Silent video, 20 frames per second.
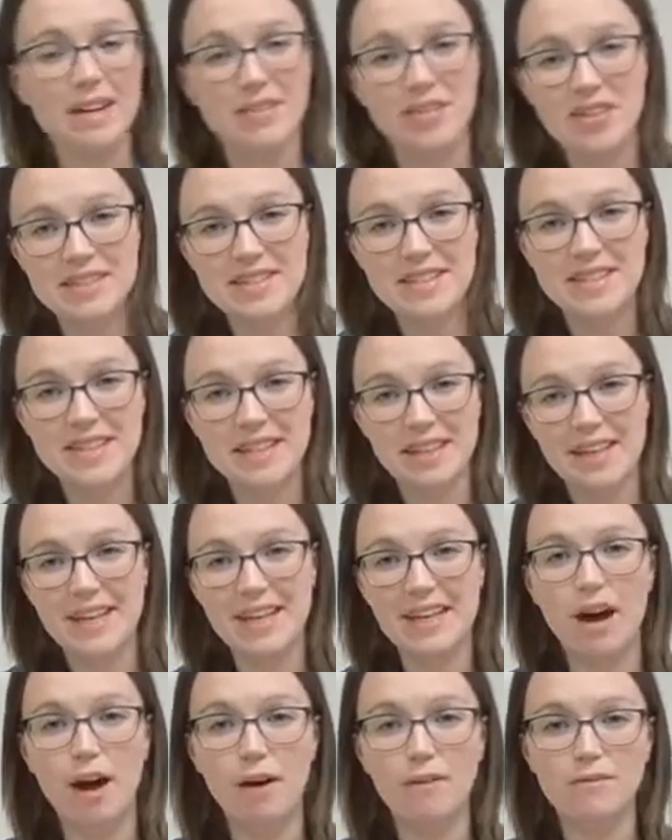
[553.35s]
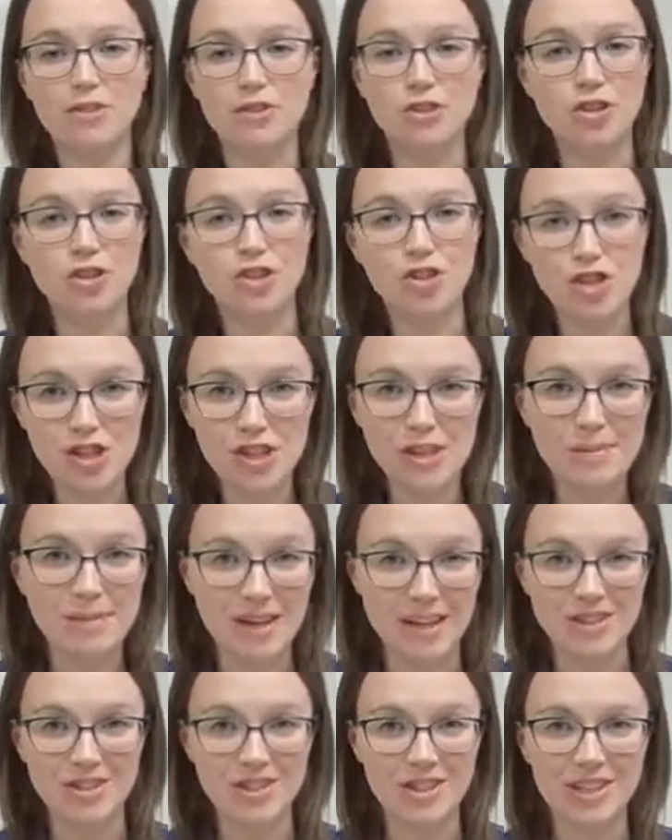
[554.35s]
This is the key of G
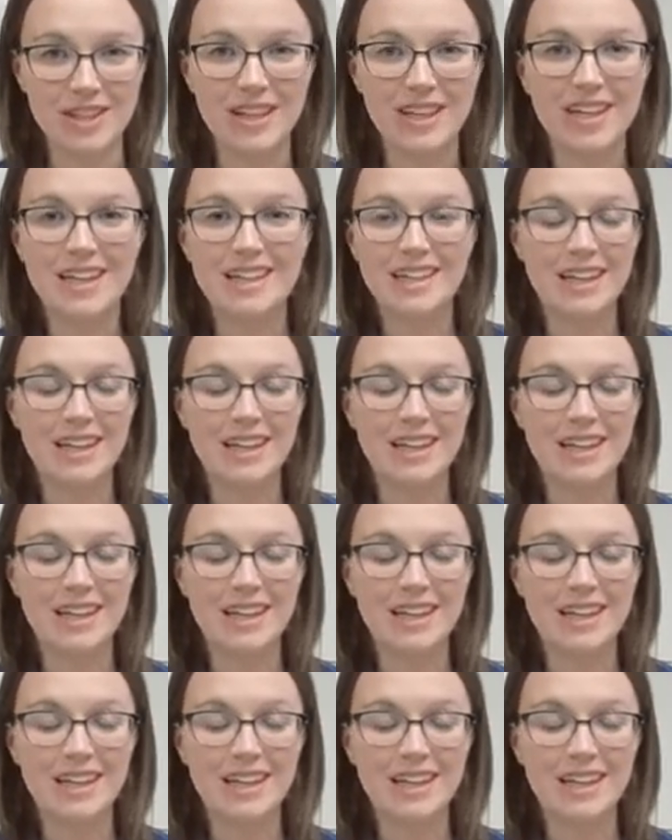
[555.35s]
major.